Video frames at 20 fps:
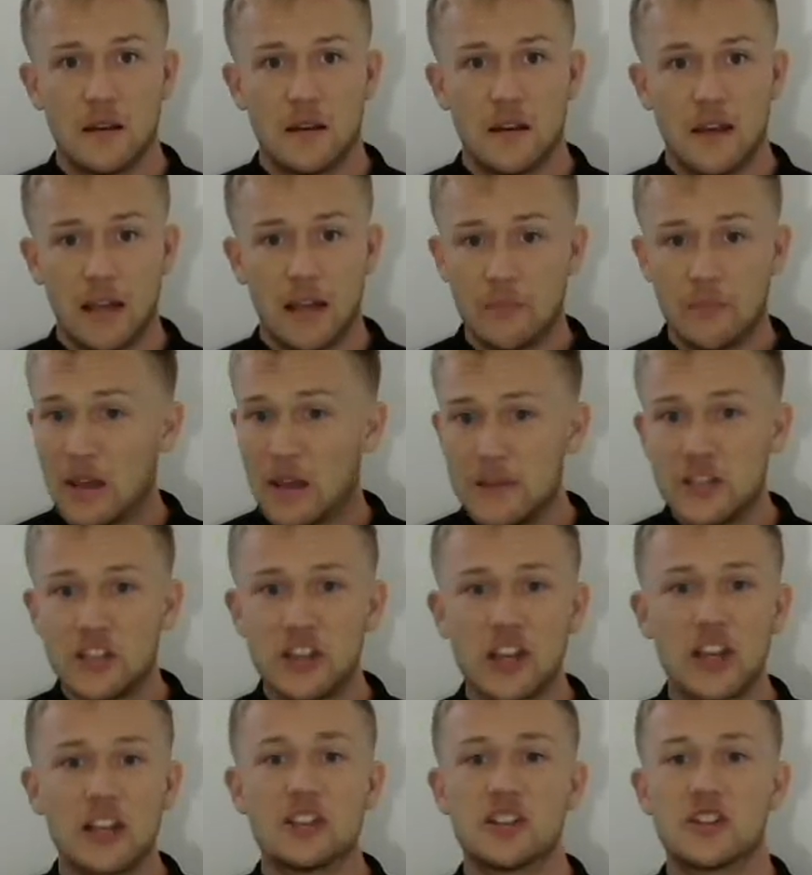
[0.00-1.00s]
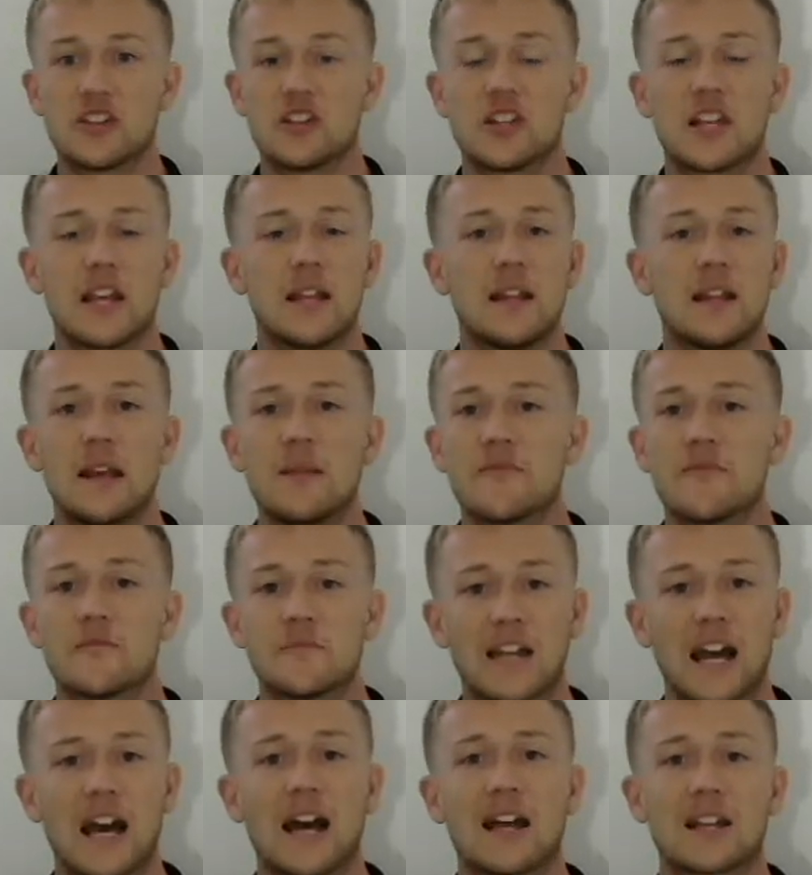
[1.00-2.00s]
And maybe change the name from
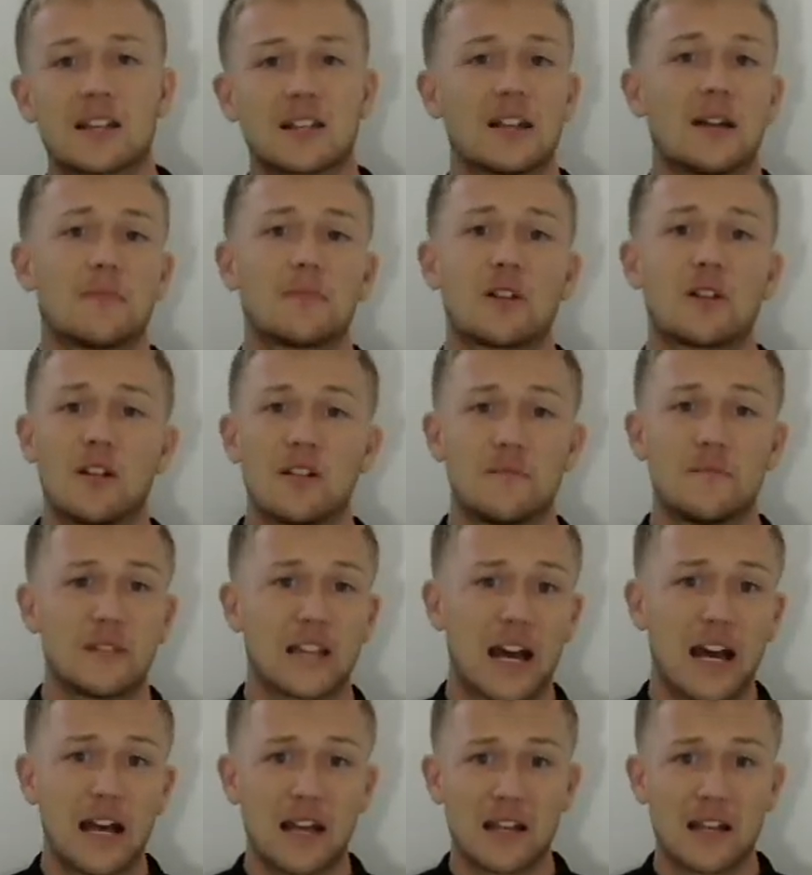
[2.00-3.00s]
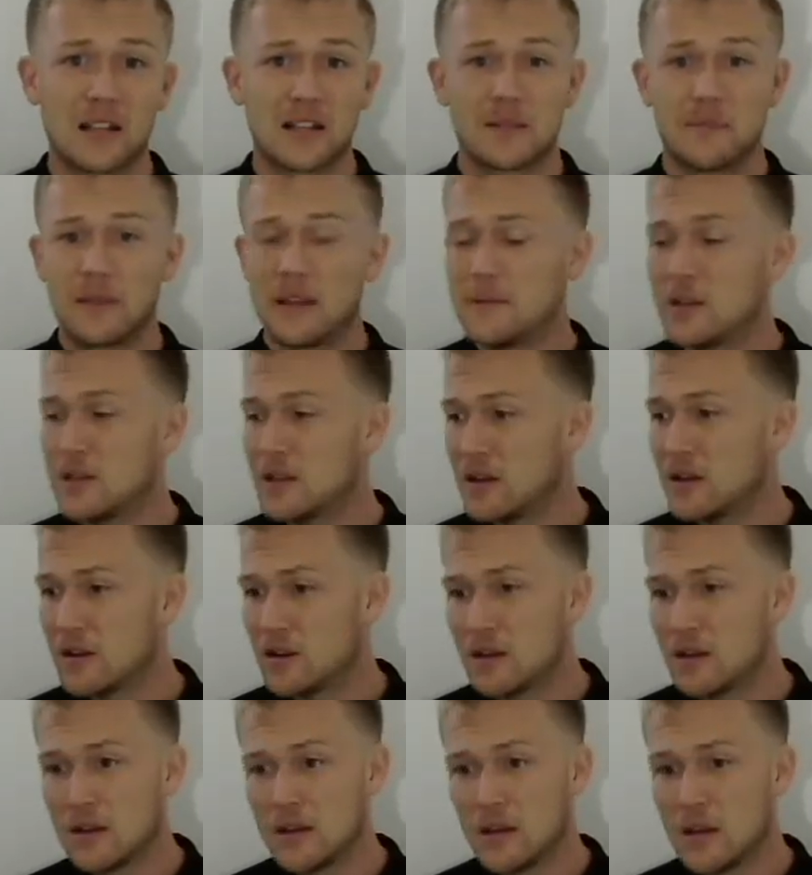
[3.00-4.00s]
tasks. Stop calling them tasks. Maybe
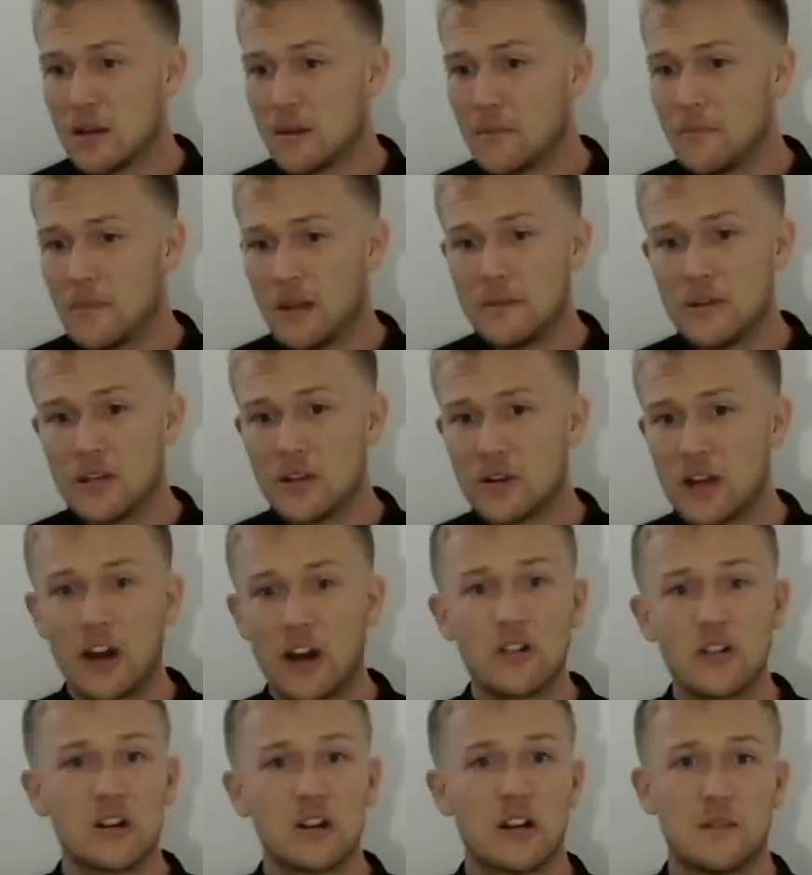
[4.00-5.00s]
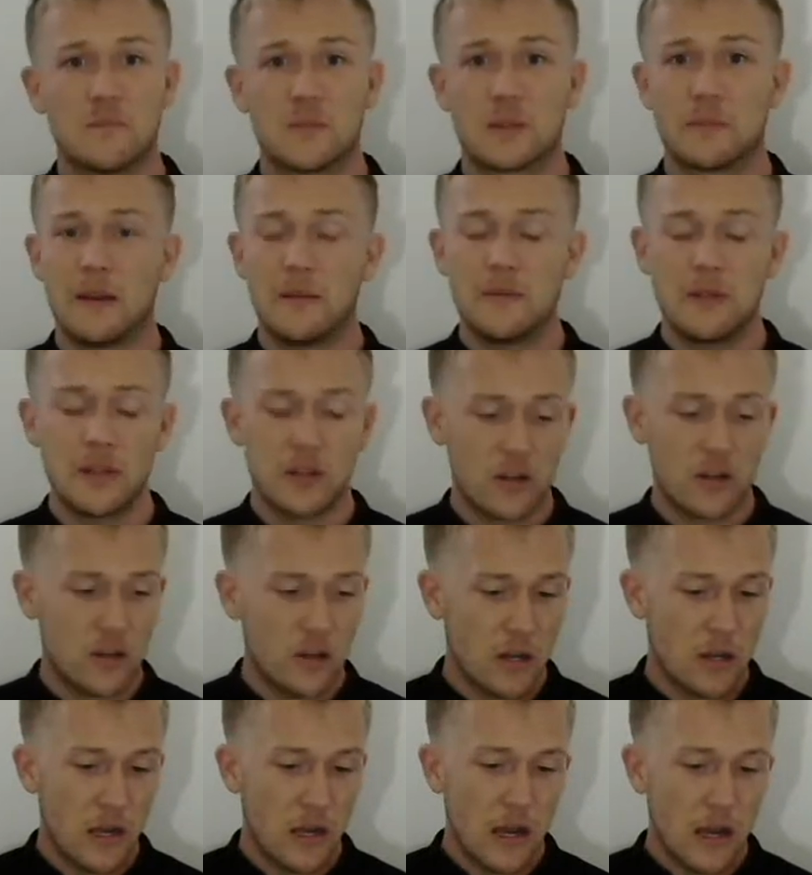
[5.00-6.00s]
they're outcomes. Maybe
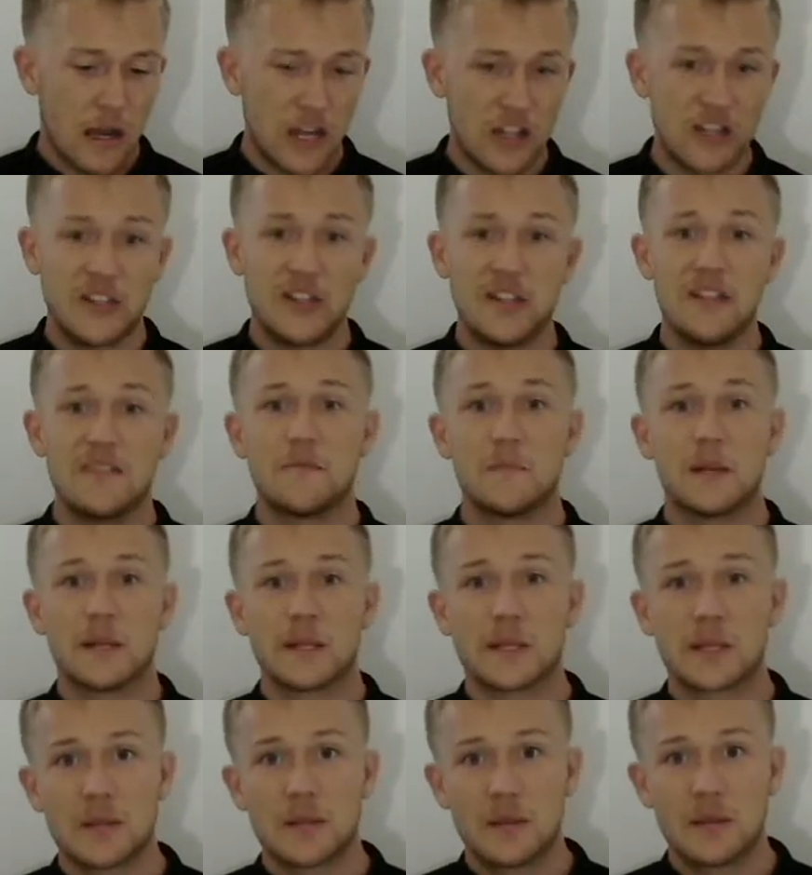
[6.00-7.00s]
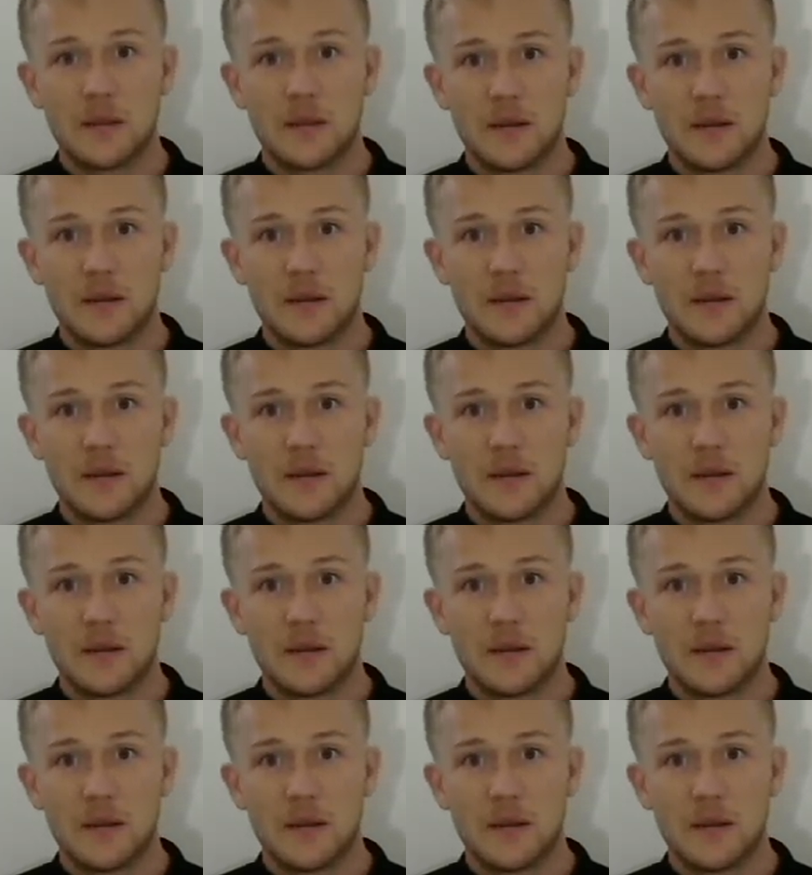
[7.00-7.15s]
they're achievements.